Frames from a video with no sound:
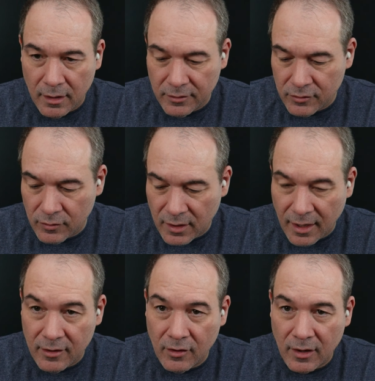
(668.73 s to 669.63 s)
do
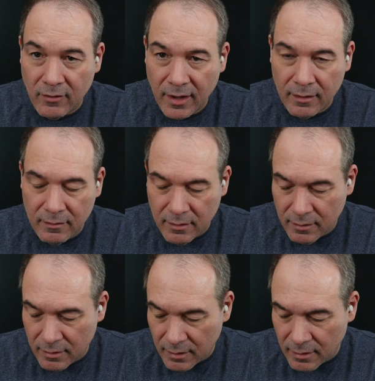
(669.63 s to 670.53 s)
not know
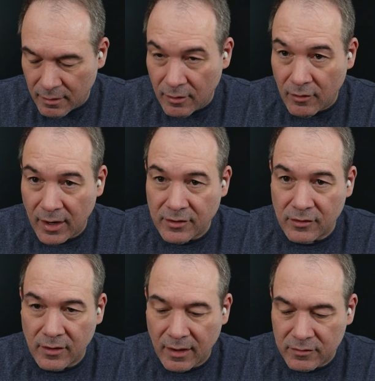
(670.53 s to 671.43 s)
how I
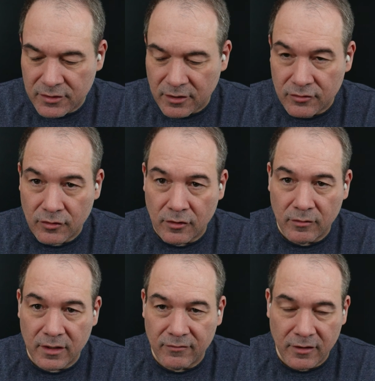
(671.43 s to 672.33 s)
do it. That was a control,
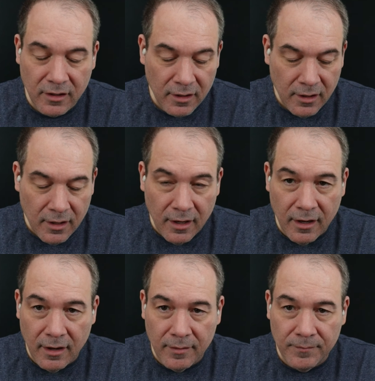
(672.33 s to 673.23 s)
whatever.
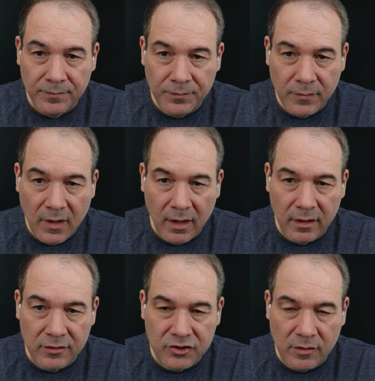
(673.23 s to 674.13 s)
I'm
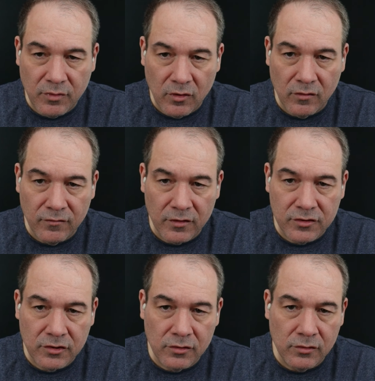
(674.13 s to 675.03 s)
going to jump over
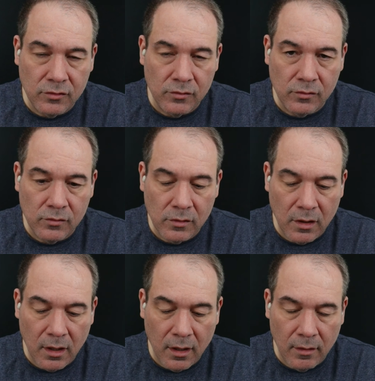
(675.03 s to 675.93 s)
to
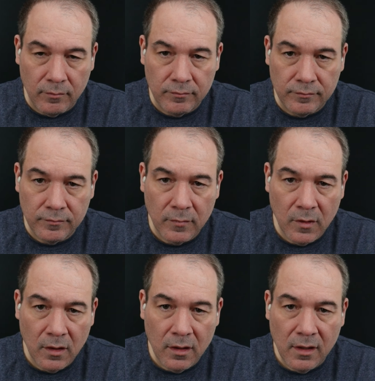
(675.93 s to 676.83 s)

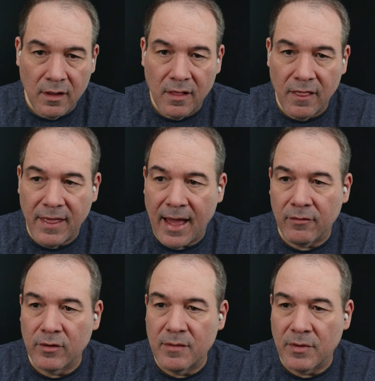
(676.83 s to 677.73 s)

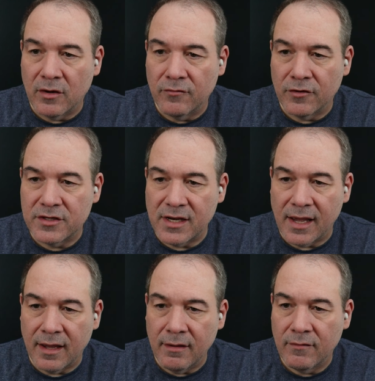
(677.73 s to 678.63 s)
that repo for
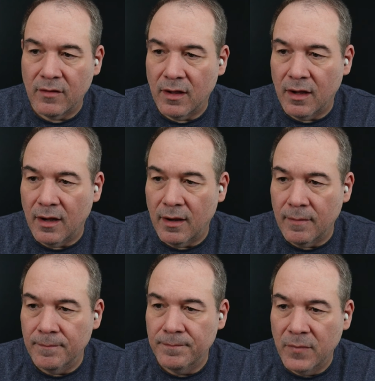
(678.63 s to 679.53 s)
today.
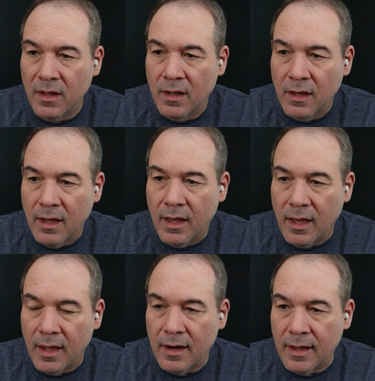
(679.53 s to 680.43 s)

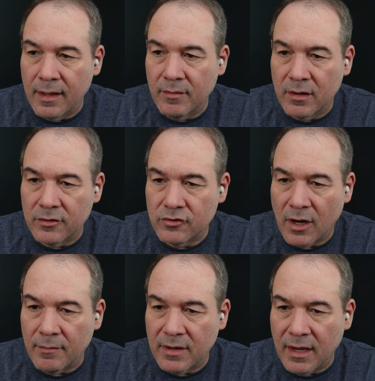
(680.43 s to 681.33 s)
And I am going to
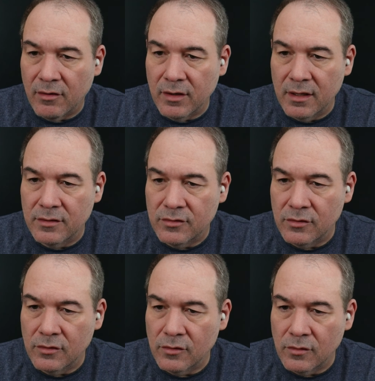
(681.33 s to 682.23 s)
drop down
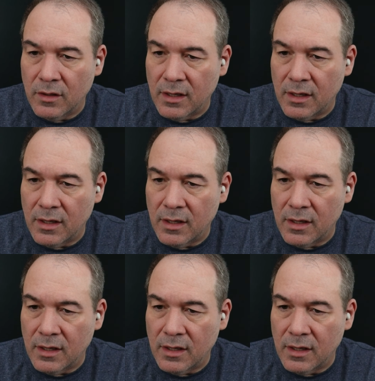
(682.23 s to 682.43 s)
into